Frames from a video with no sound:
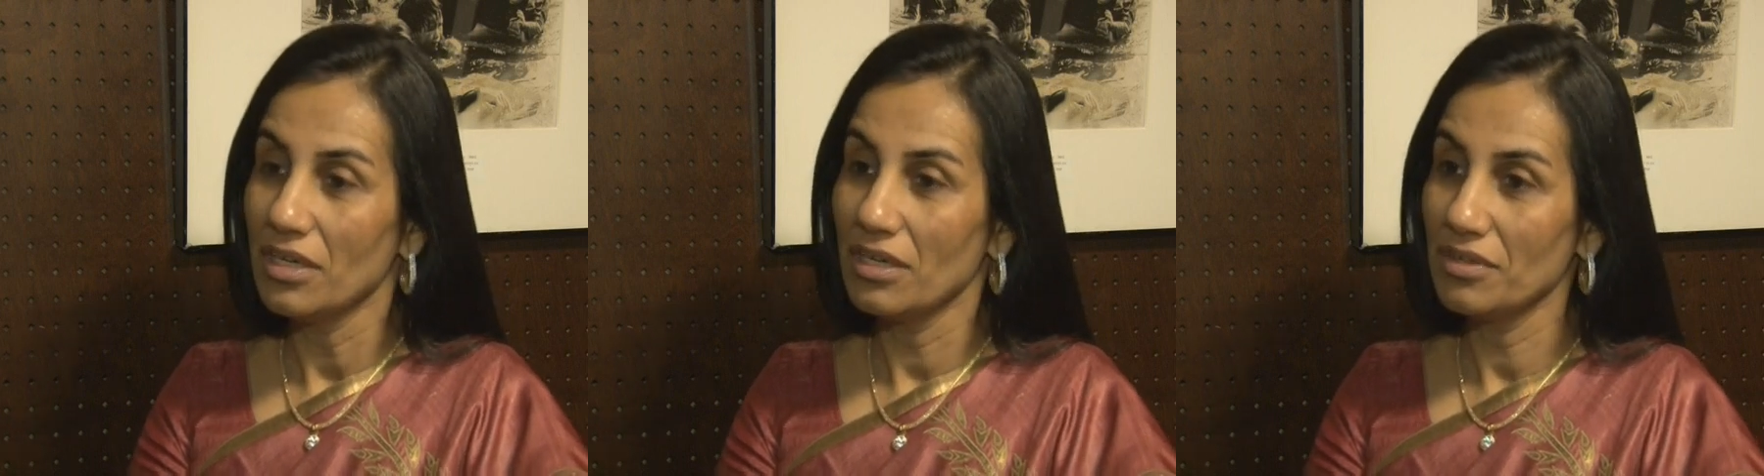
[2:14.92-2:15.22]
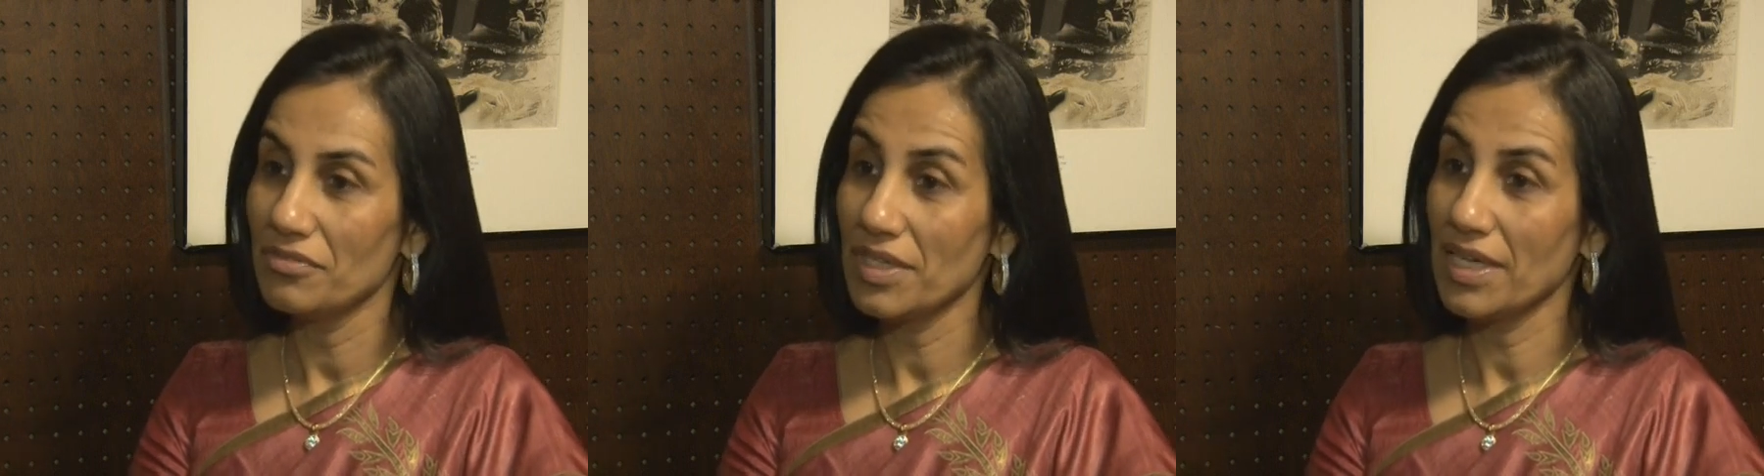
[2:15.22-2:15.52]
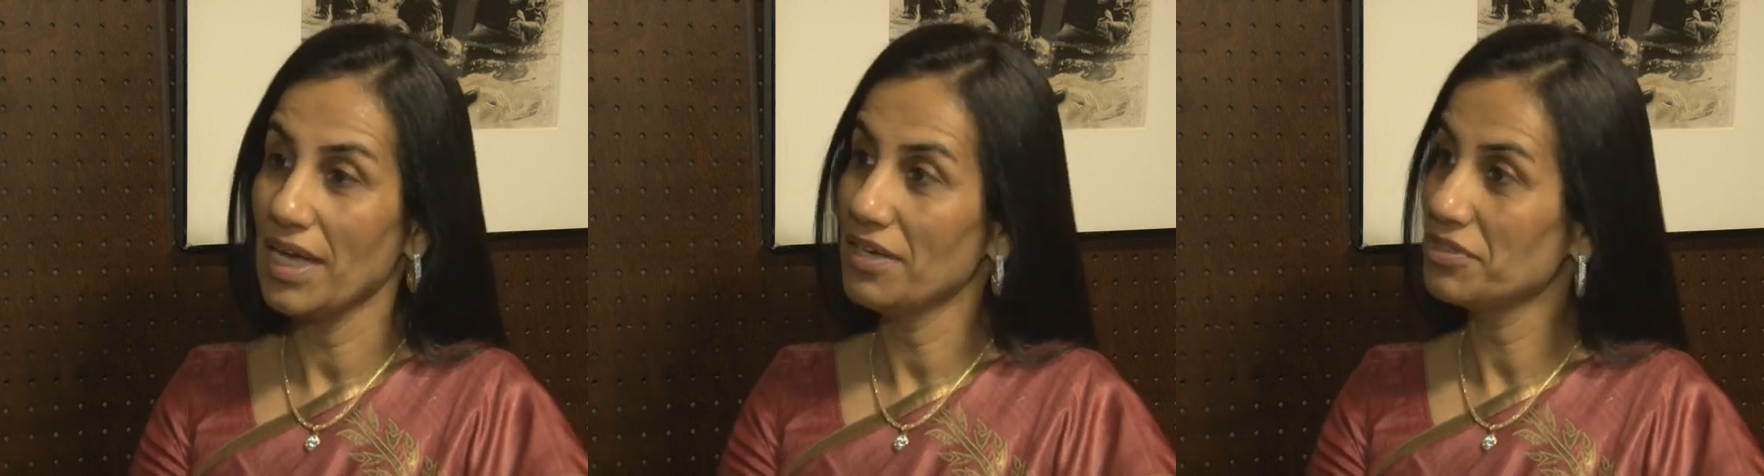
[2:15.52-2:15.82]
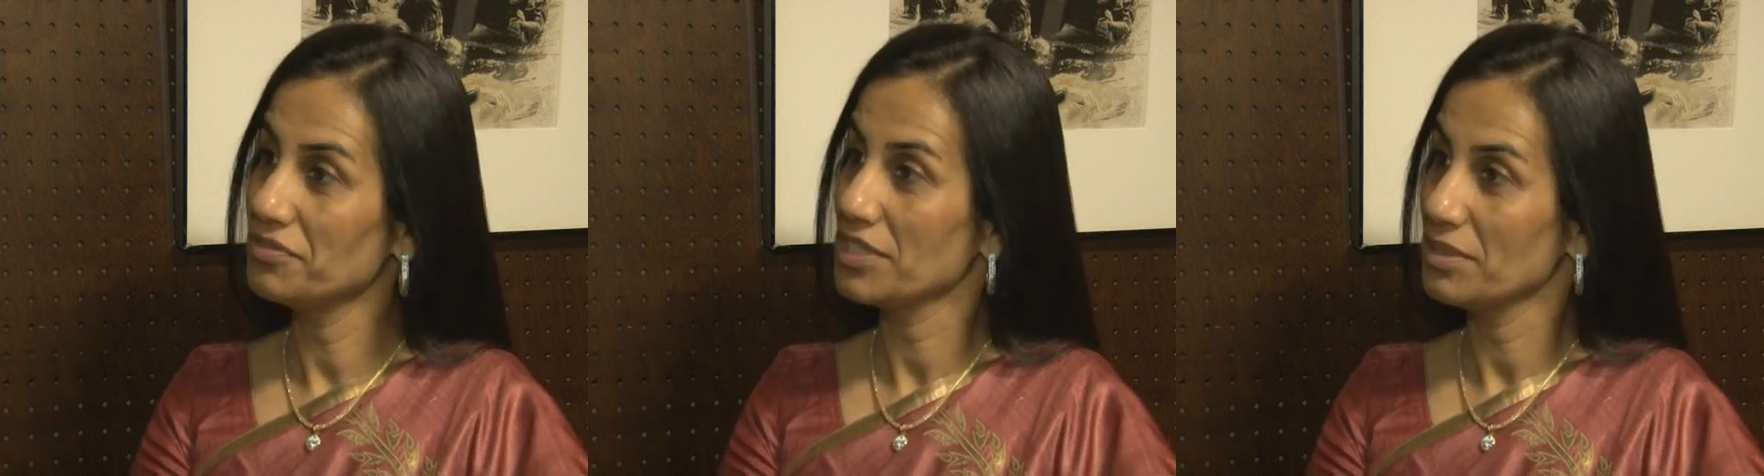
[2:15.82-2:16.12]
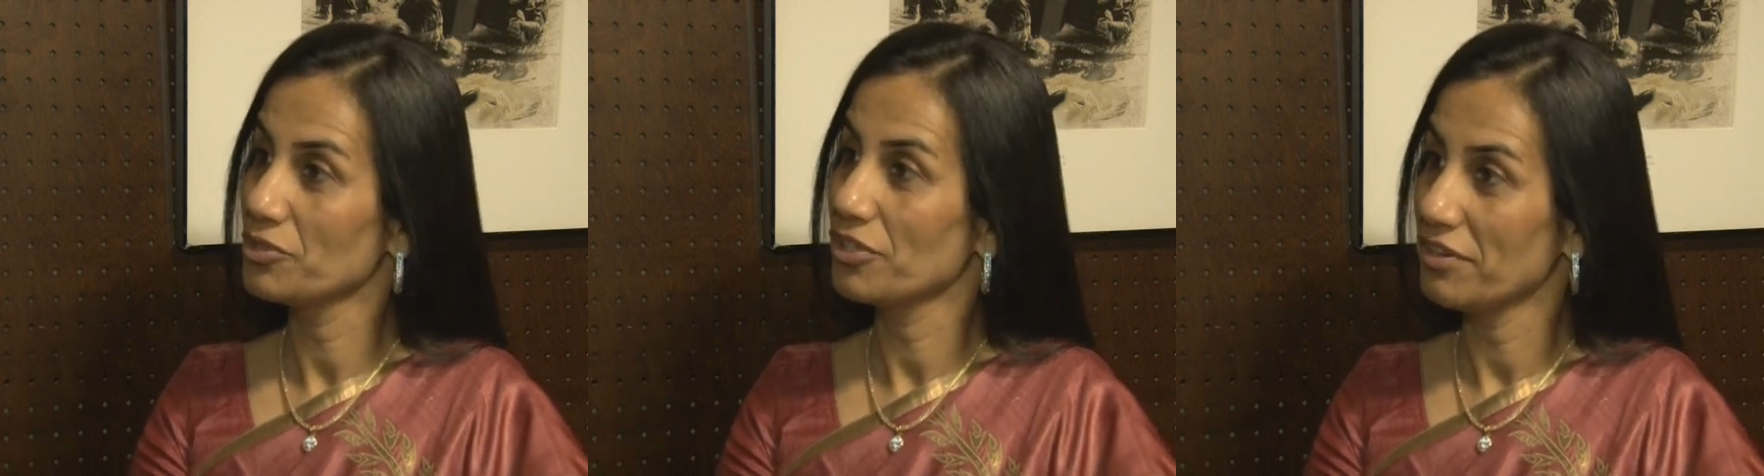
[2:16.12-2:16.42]
uh, we have our
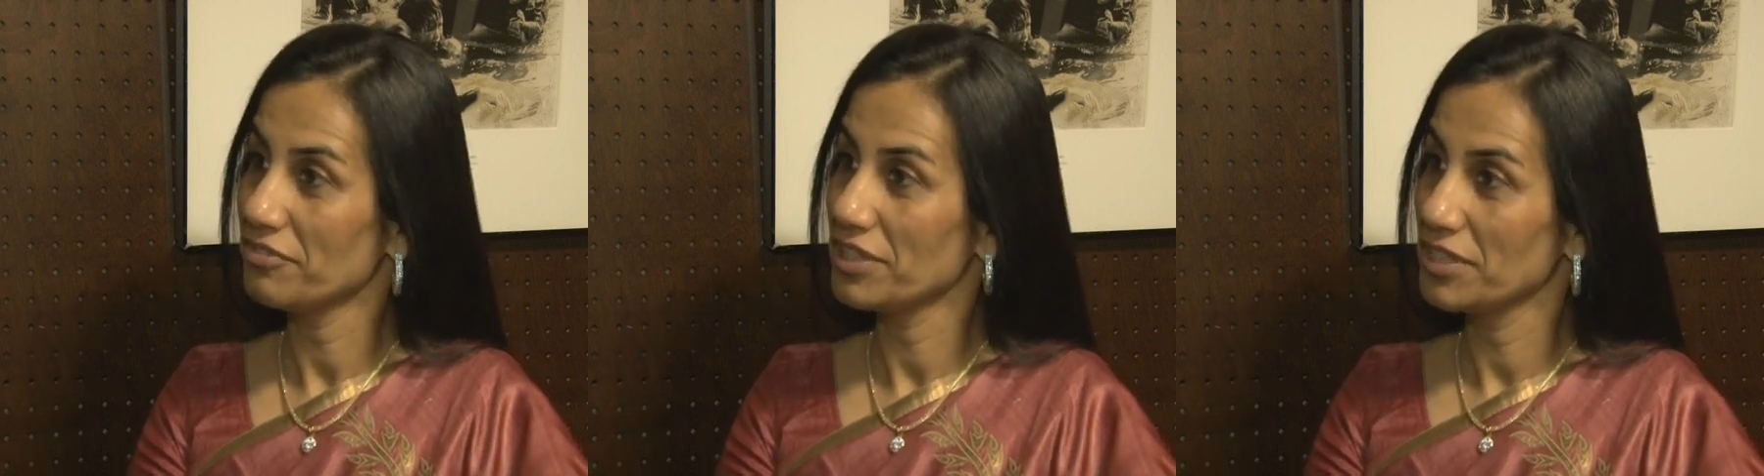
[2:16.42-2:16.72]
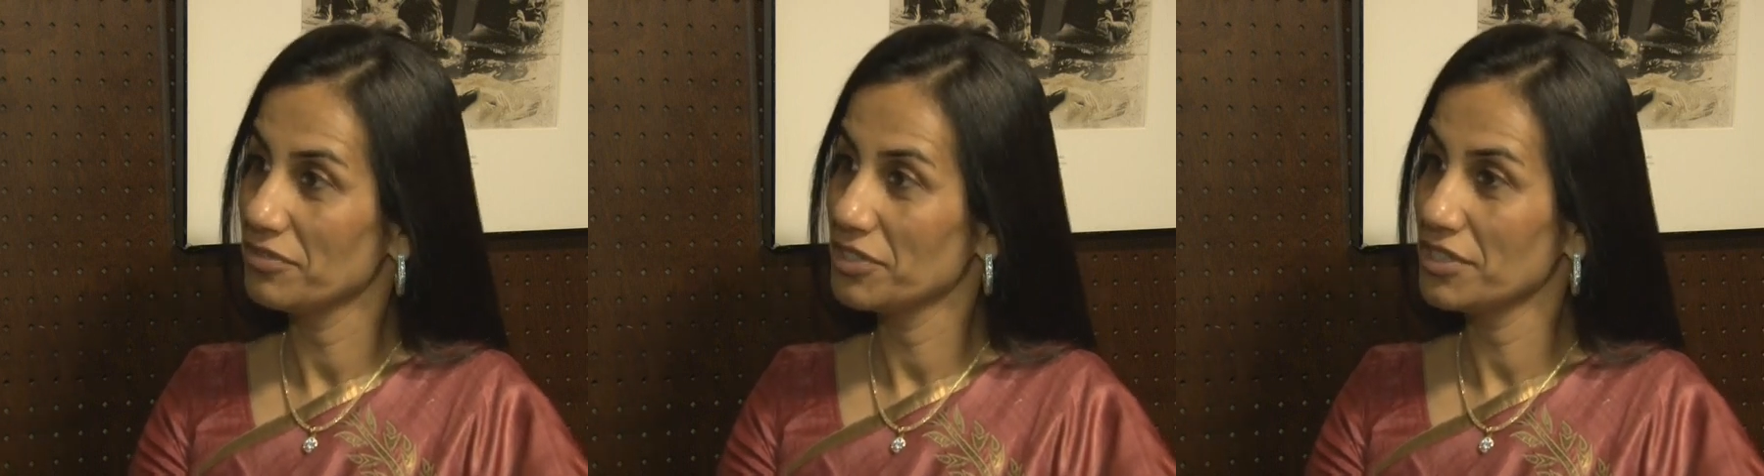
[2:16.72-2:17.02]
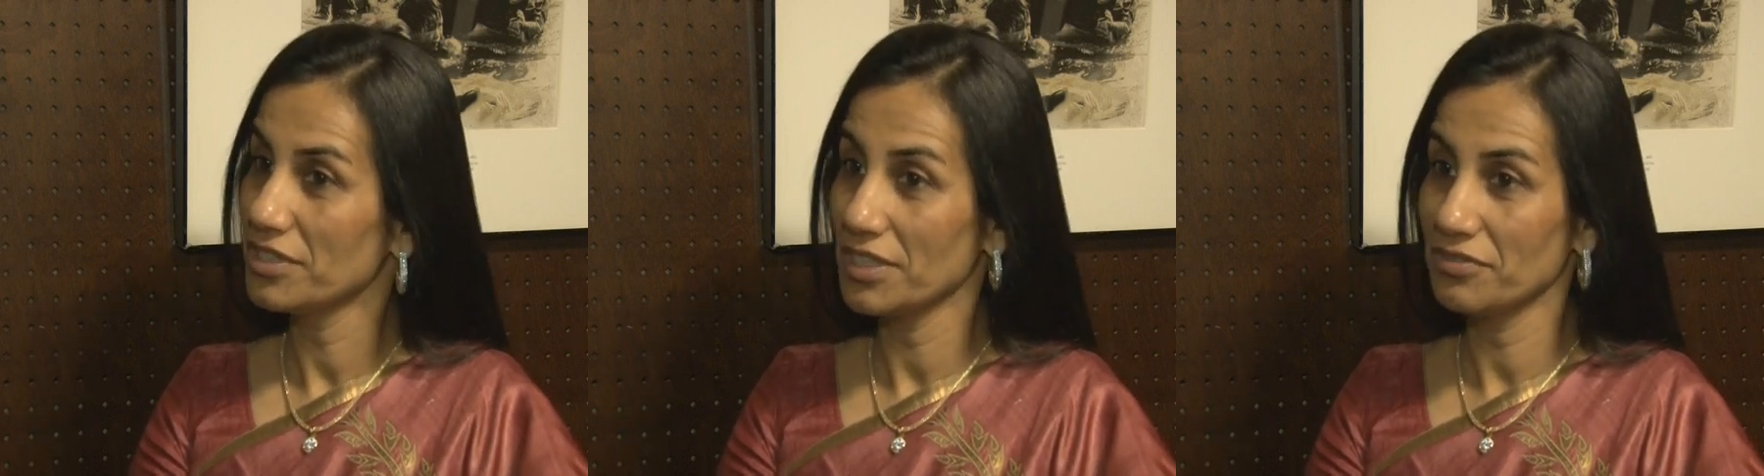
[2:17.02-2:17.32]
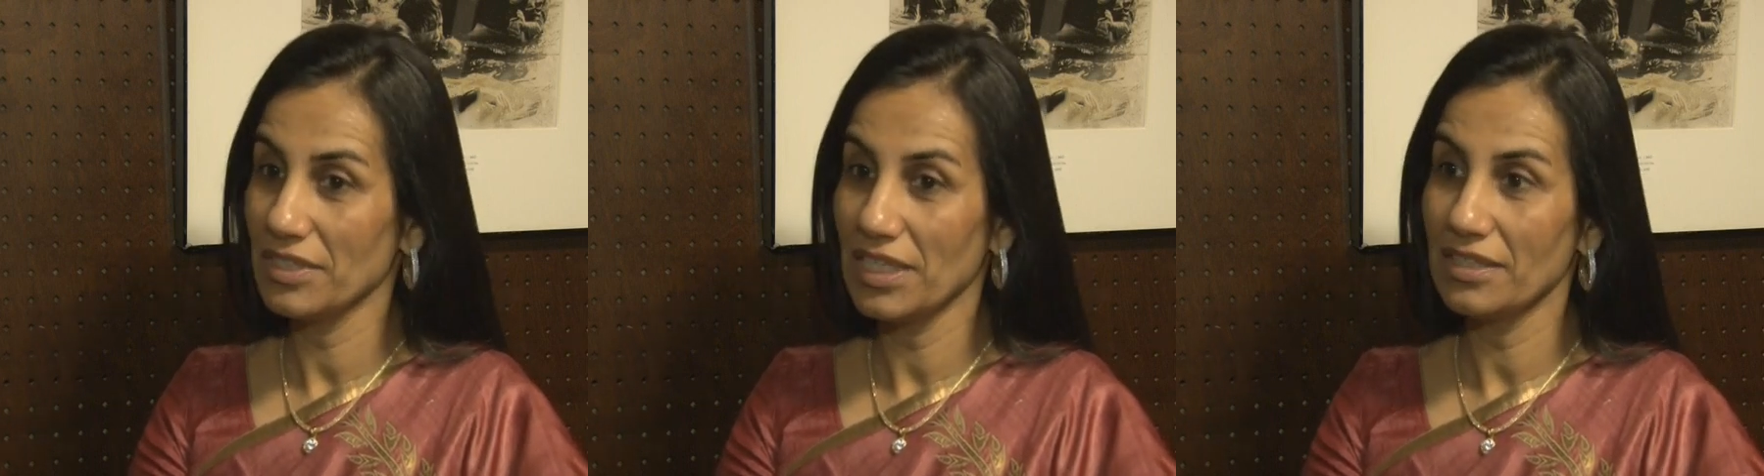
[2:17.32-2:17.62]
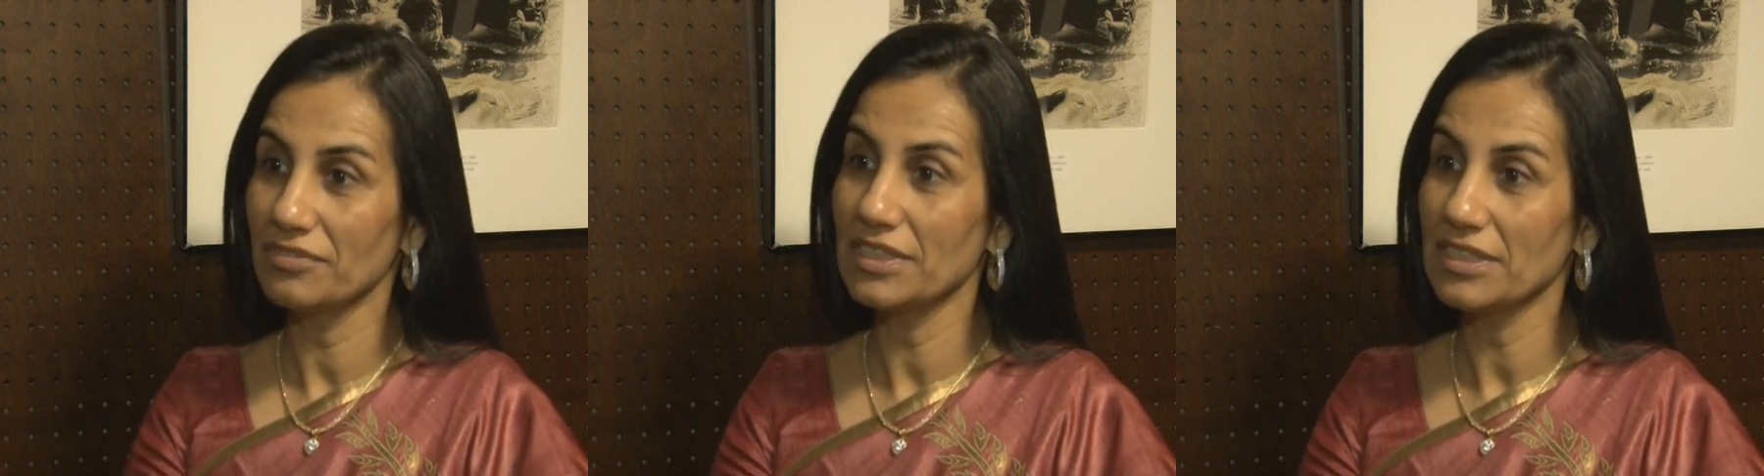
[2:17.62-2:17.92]
demographic dividend and we
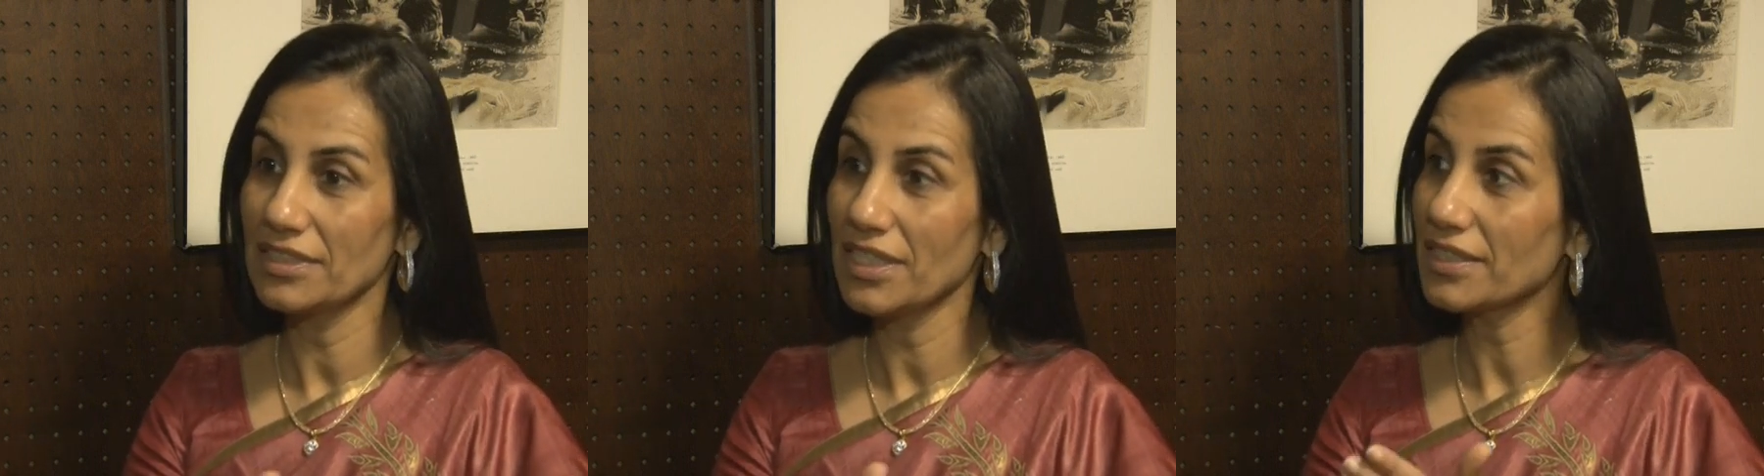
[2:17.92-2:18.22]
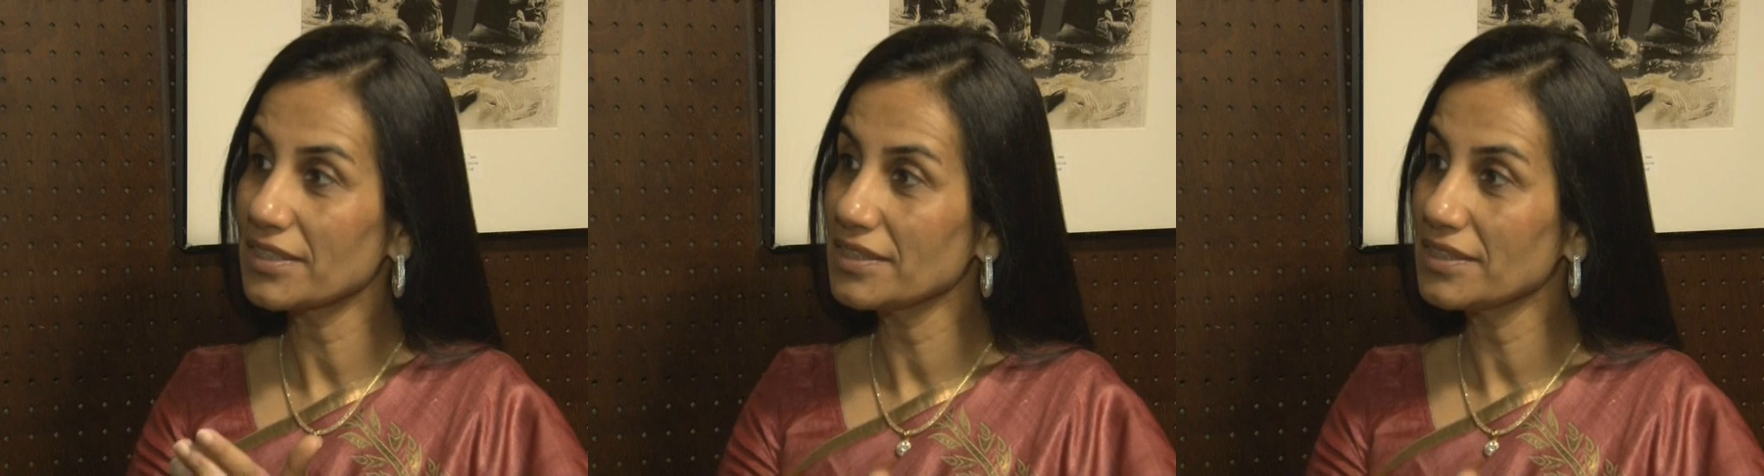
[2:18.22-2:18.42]
have the entire